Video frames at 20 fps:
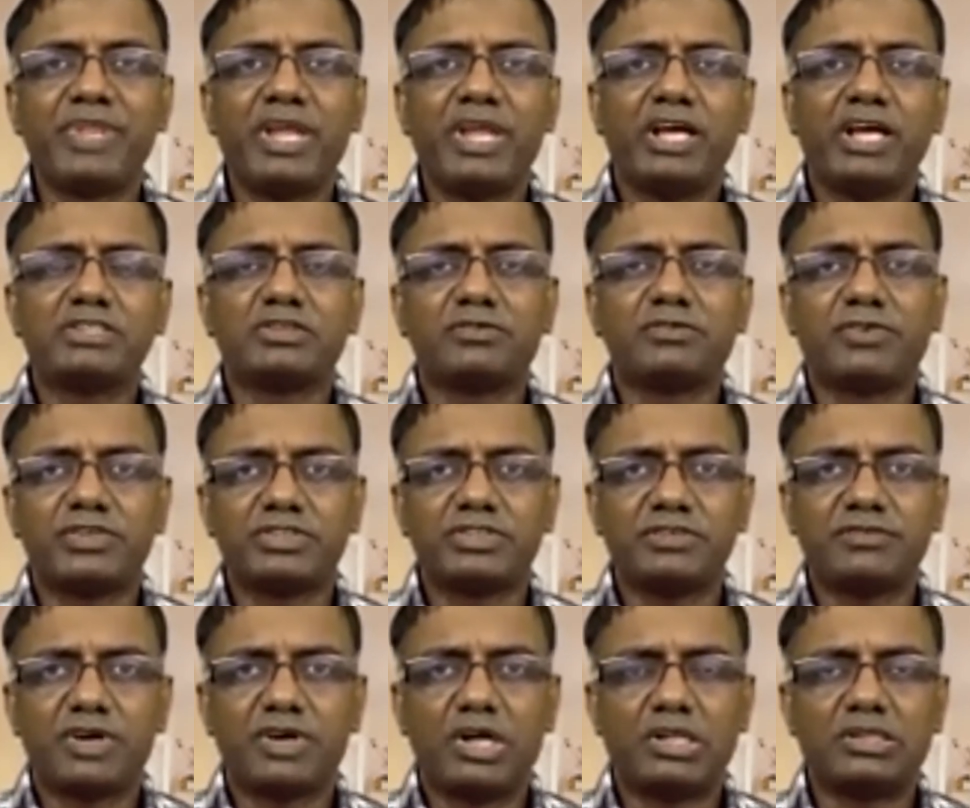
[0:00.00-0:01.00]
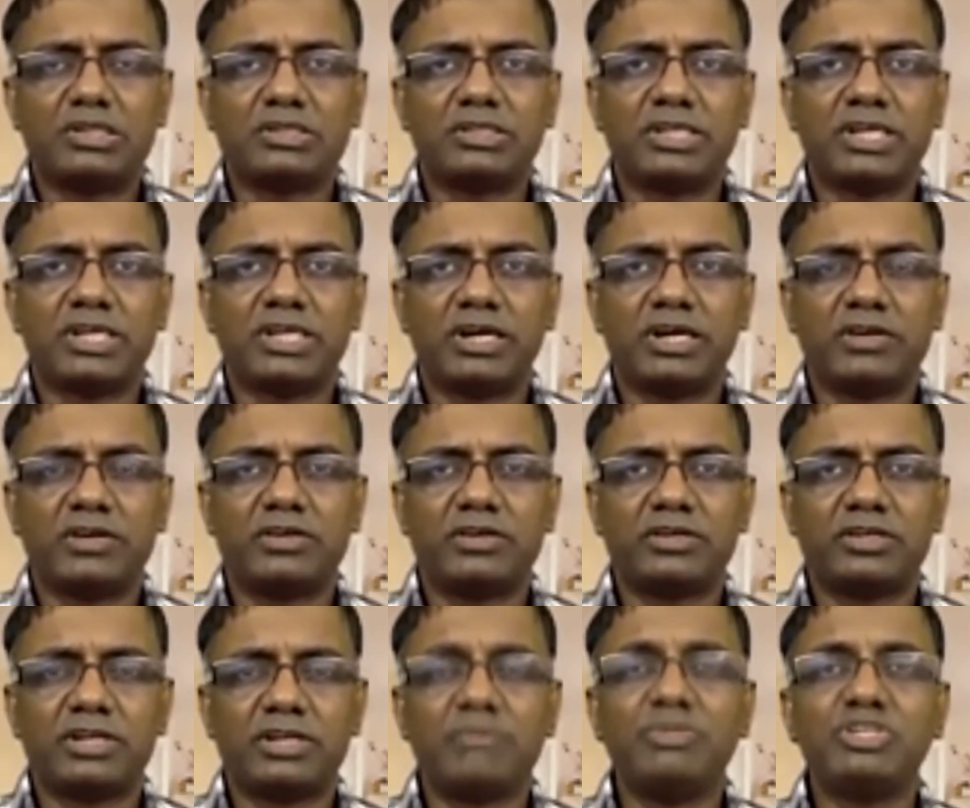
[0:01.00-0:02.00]
And so, first of all,
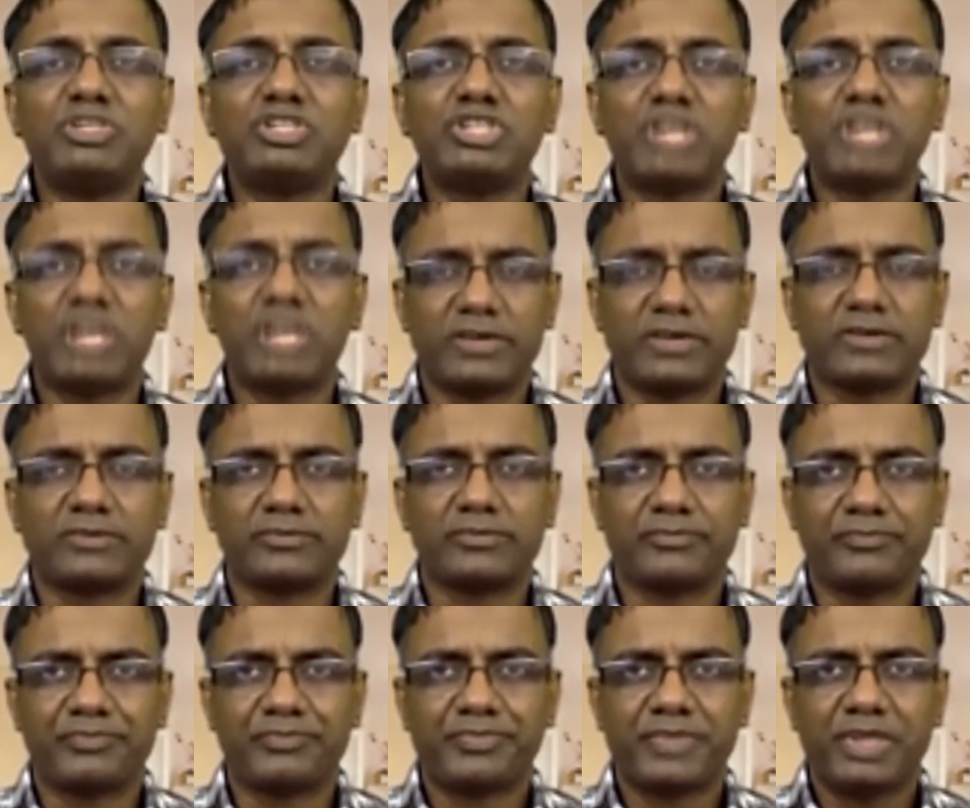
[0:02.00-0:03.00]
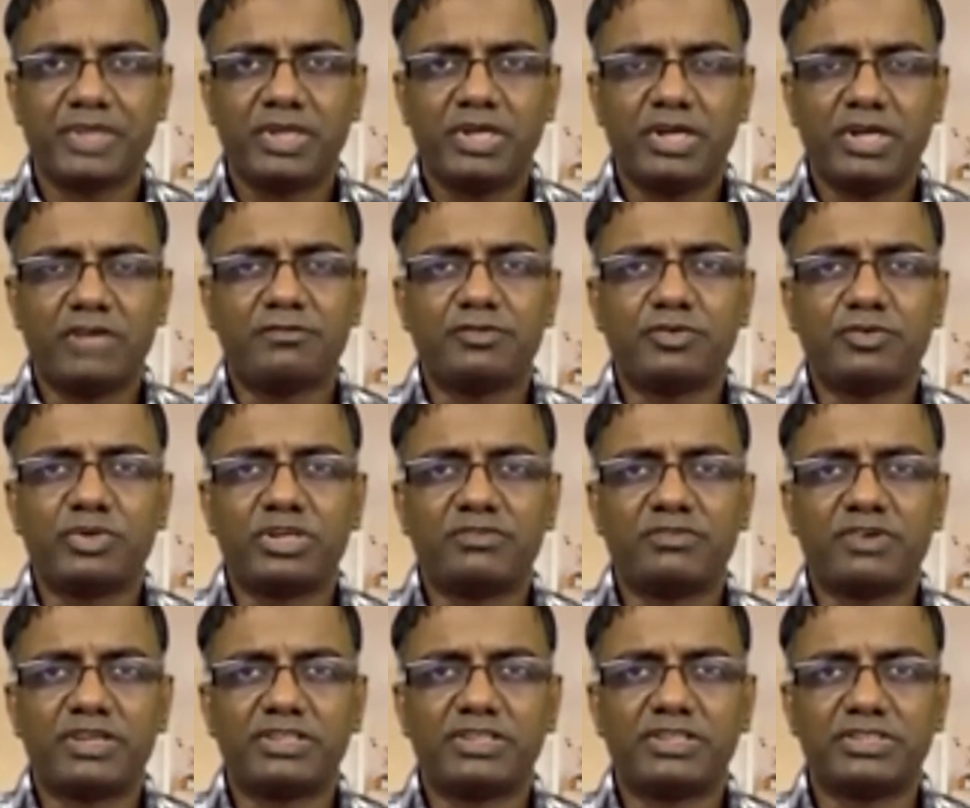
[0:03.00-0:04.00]
let me share a few
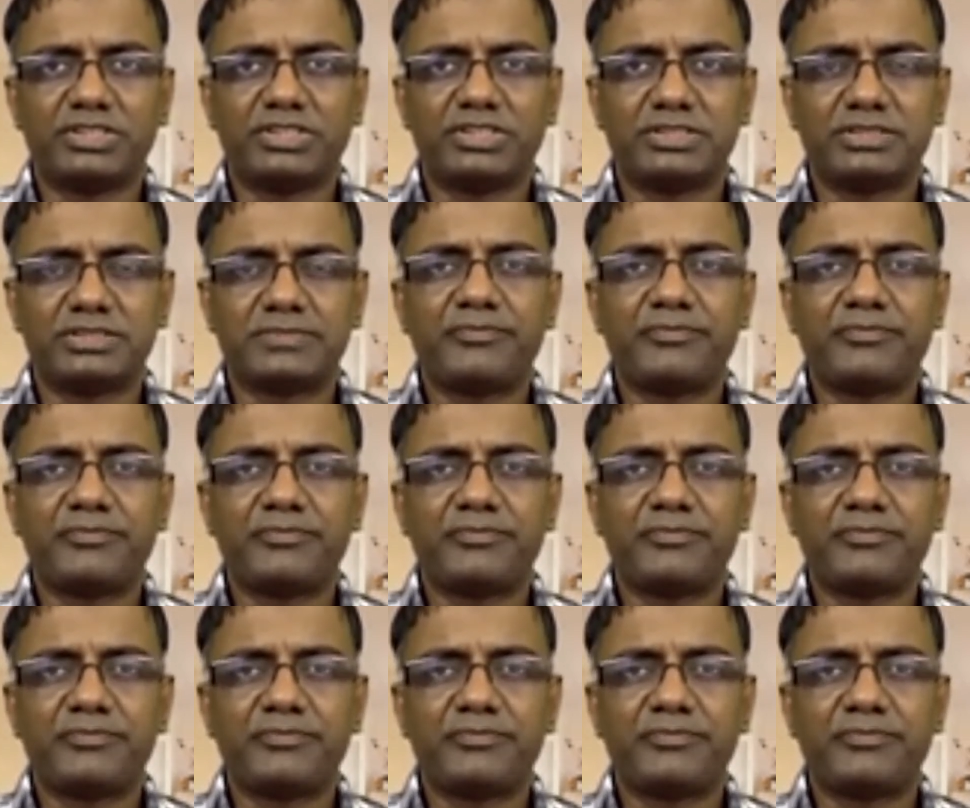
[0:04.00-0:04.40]
advantages.